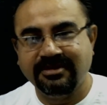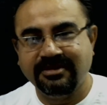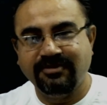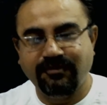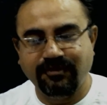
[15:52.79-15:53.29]

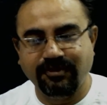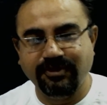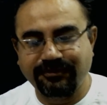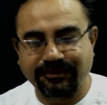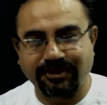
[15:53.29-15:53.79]

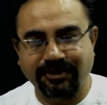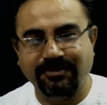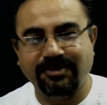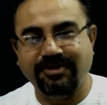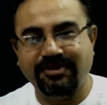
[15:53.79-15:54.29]
food
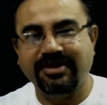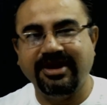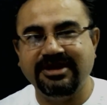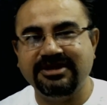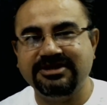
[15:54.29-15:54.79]
from or
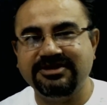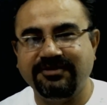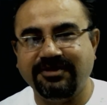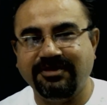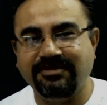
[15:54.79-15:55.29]
energy
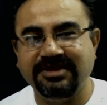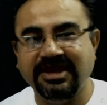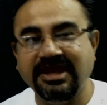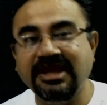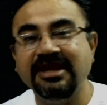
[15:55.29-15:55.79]
from
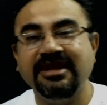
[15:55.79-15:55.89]
the